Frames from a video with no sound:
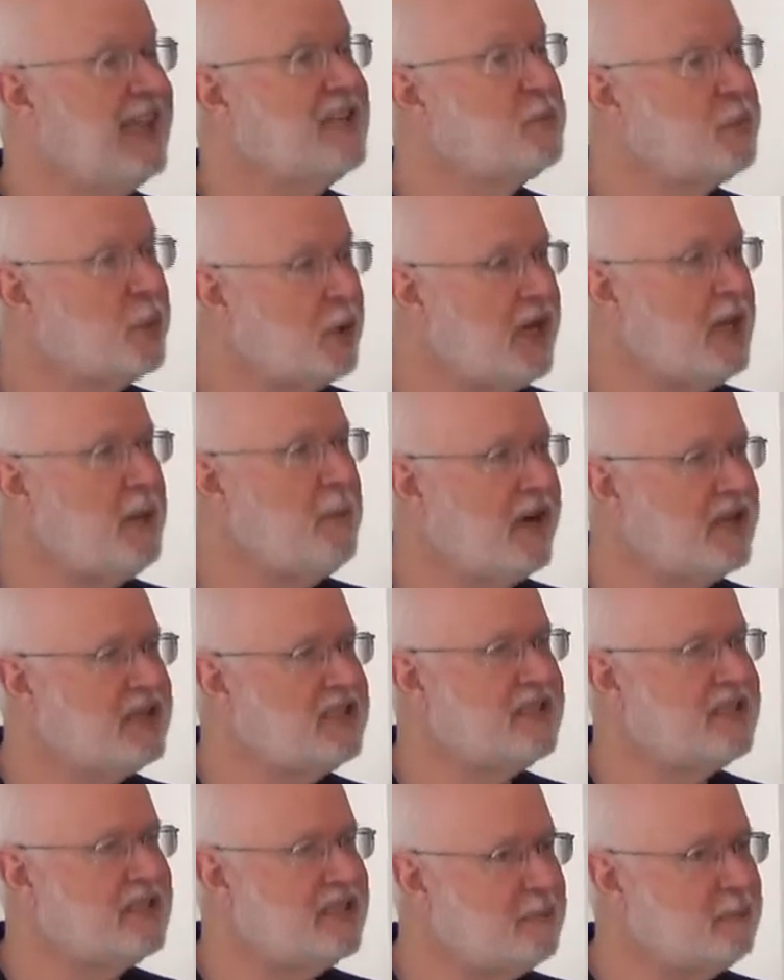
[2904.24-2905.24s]
It's pretty
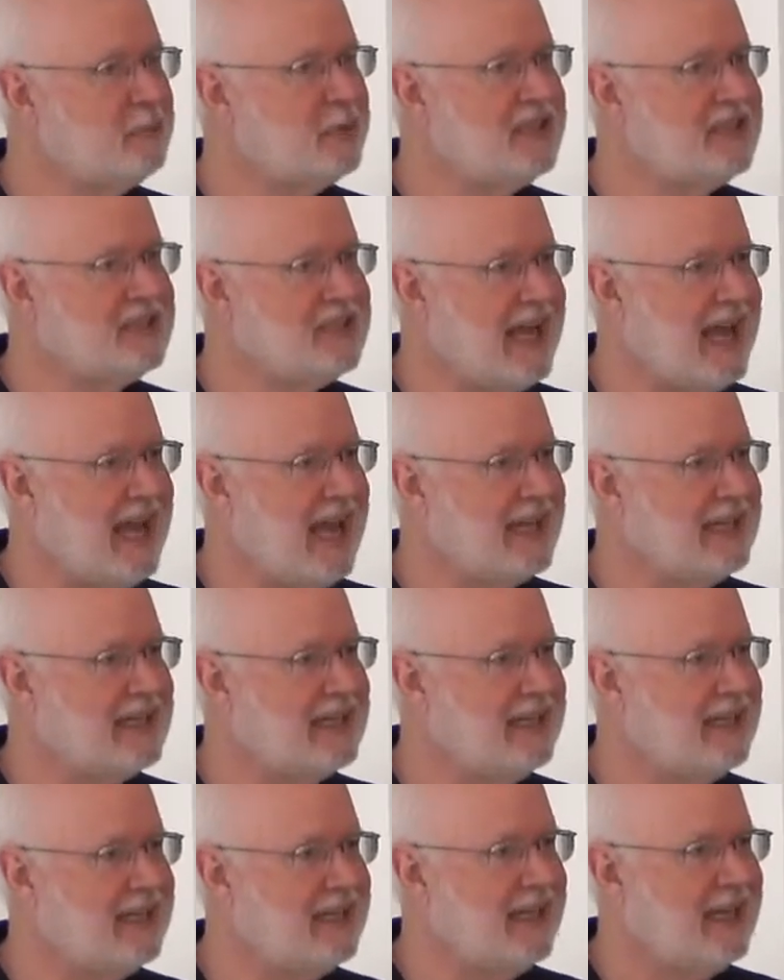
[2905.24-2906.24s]
much as simple as that.
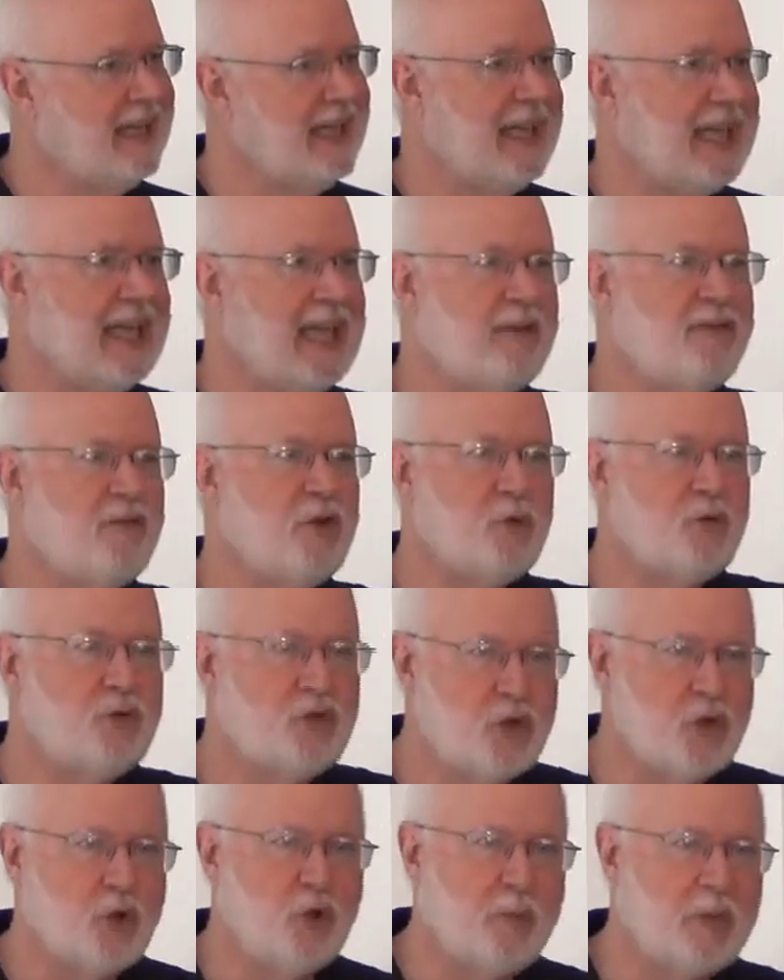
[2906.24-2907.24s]
If you
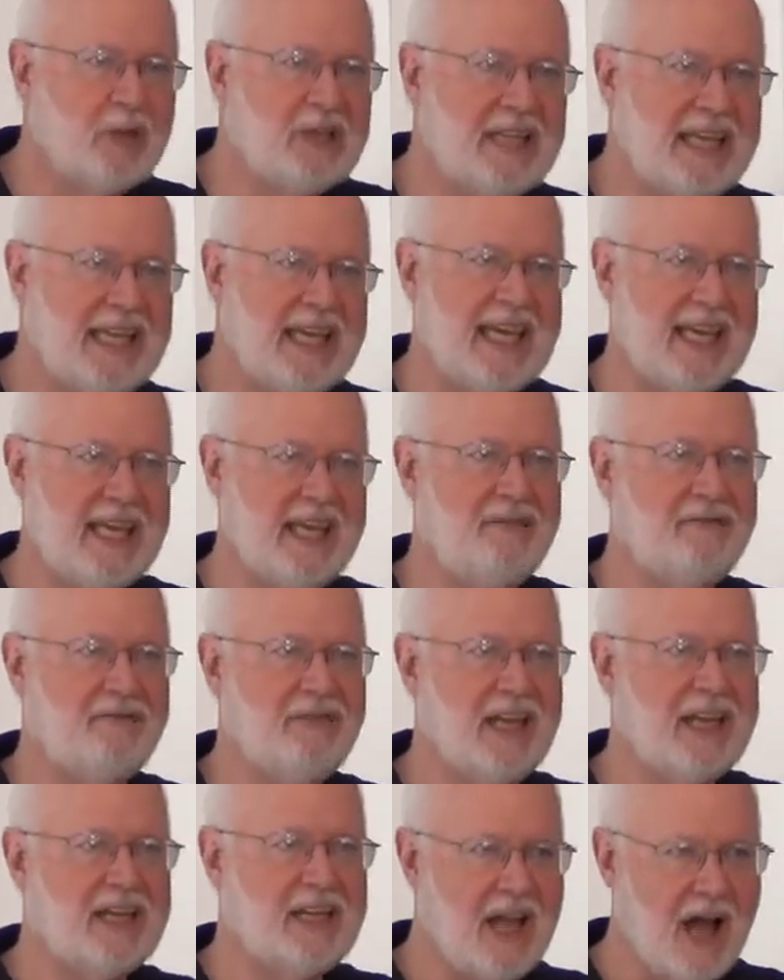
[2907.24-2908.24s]
do
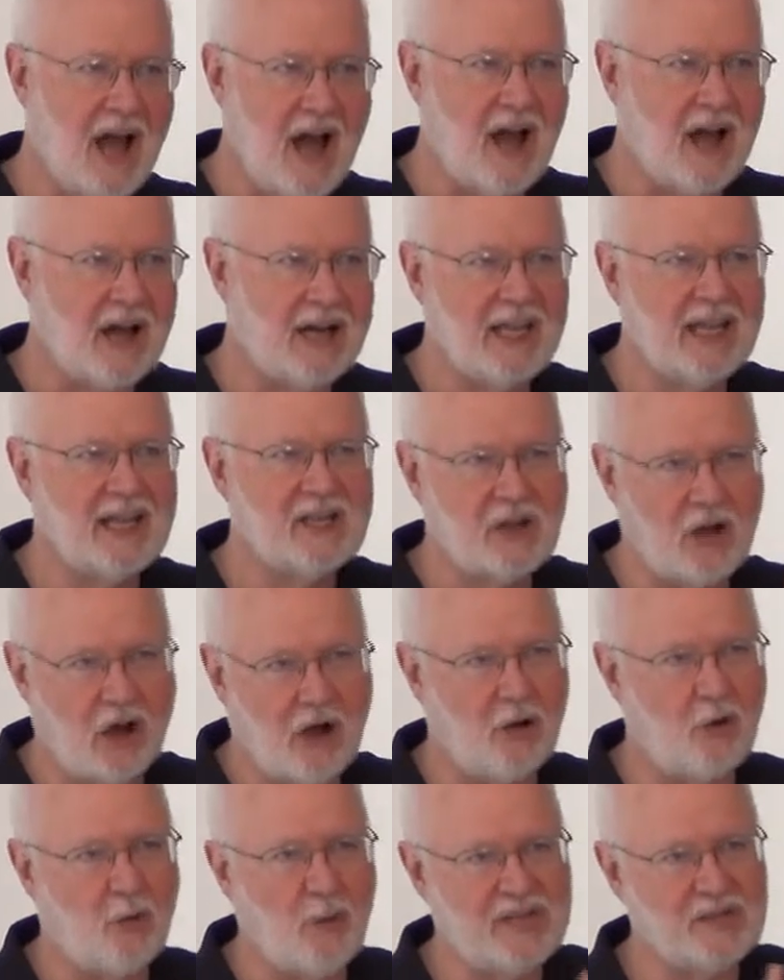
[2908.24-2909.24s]
believe that God is
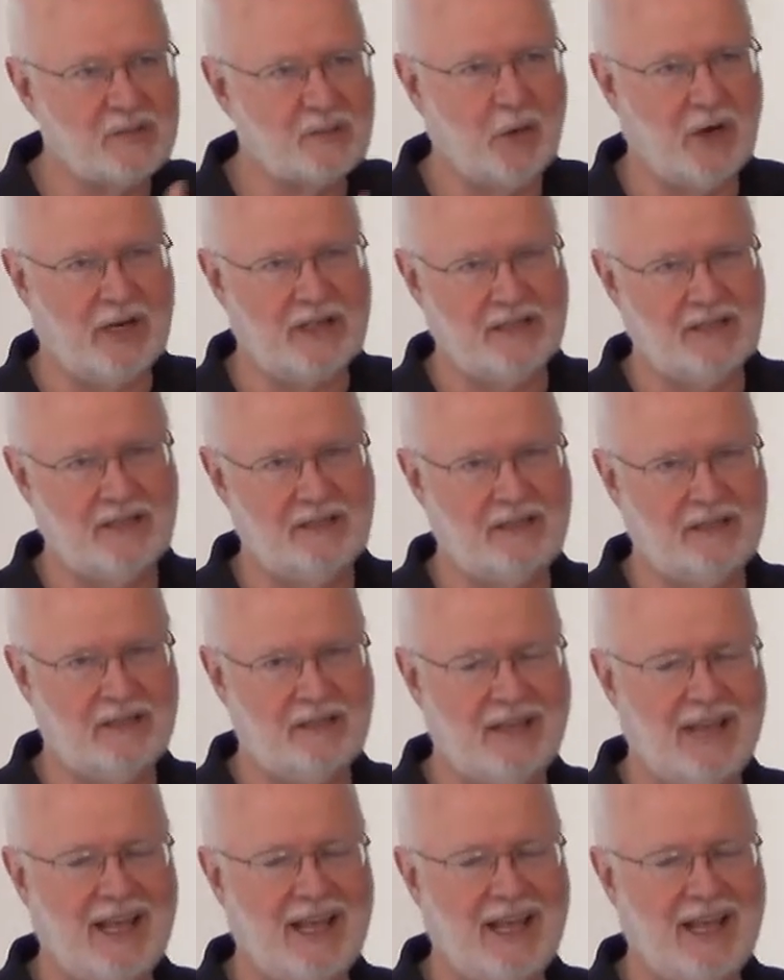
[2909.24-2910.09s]
always present,